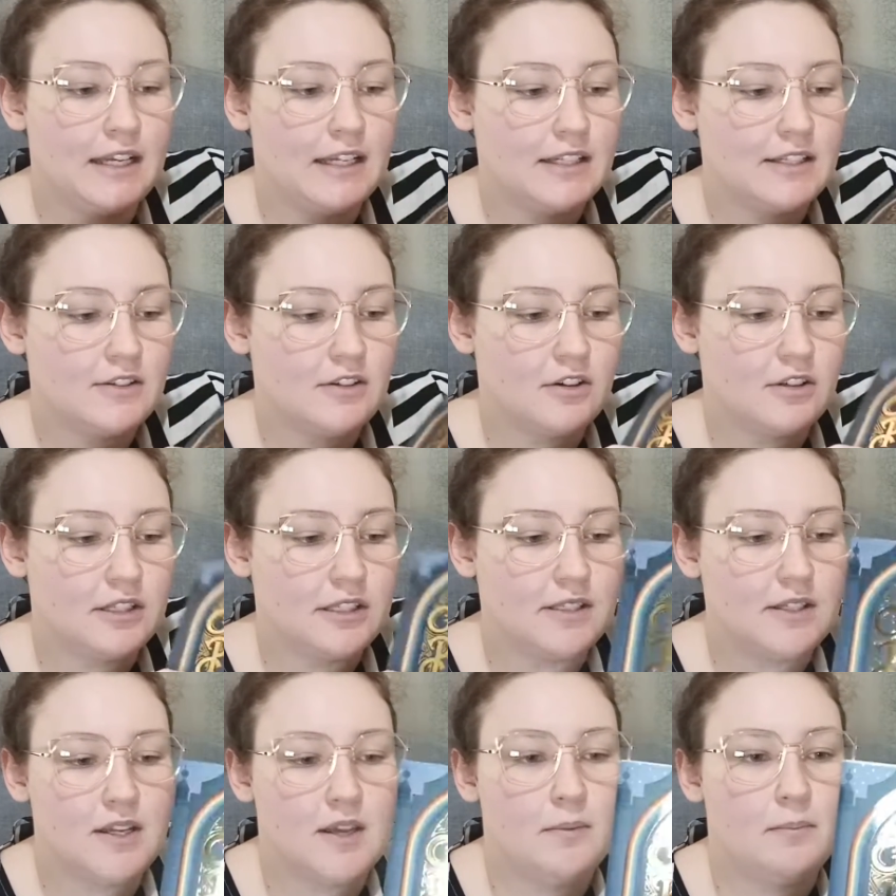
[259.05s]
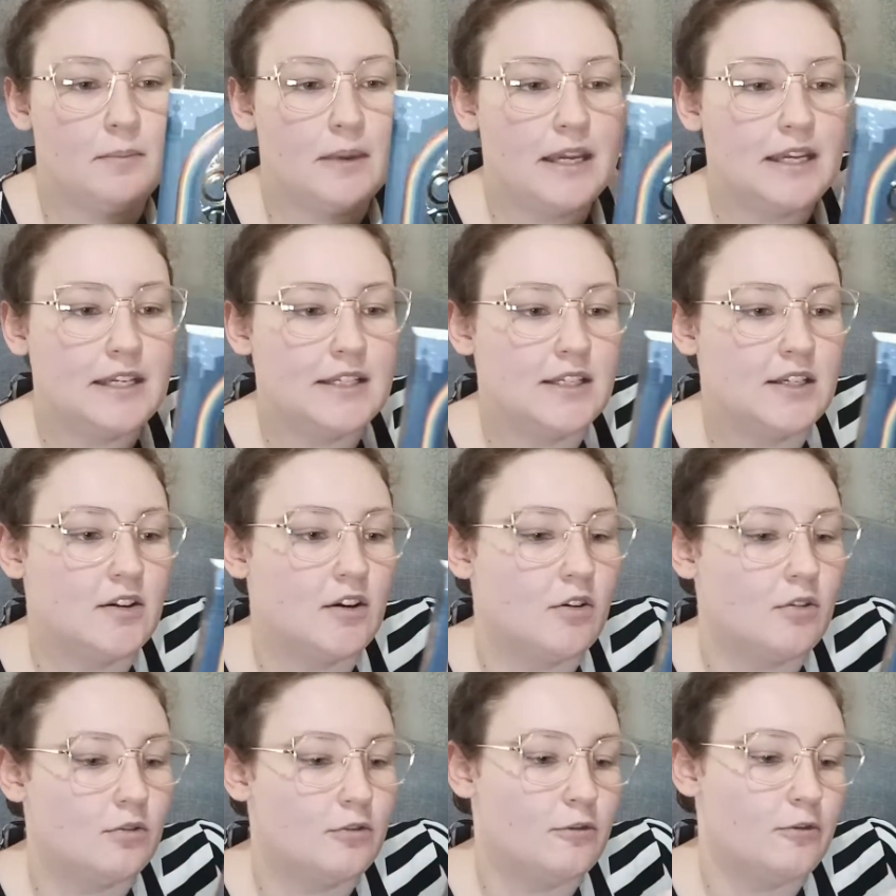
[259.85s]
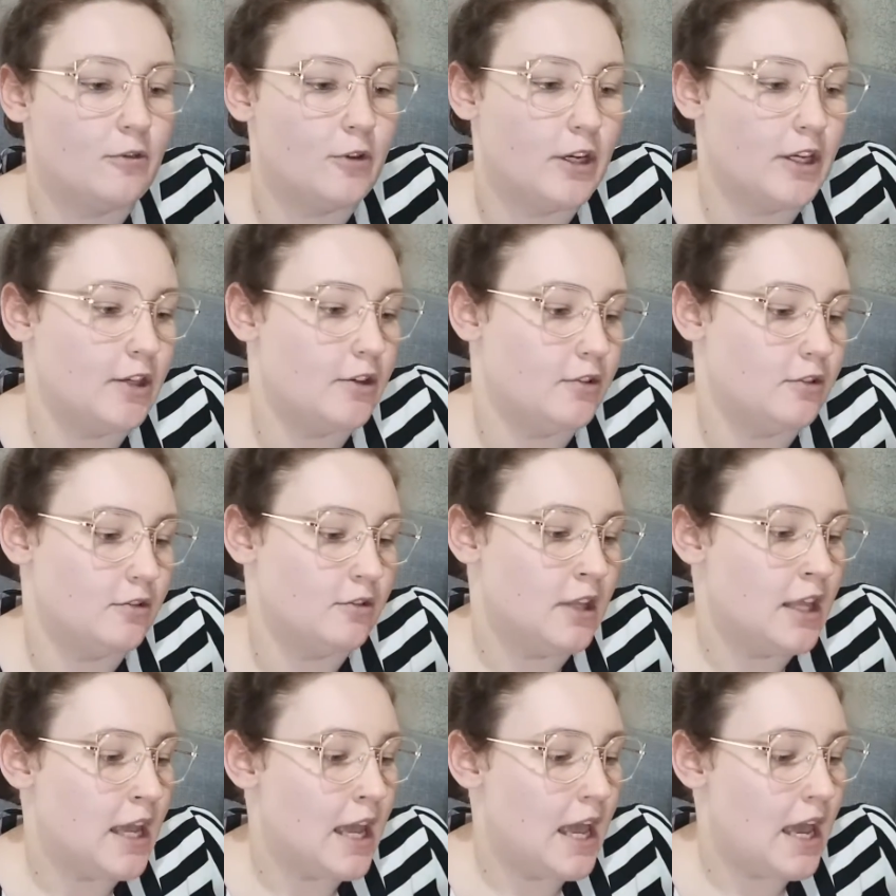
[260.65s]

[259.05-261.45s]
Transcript: It's got this amazing gold foil,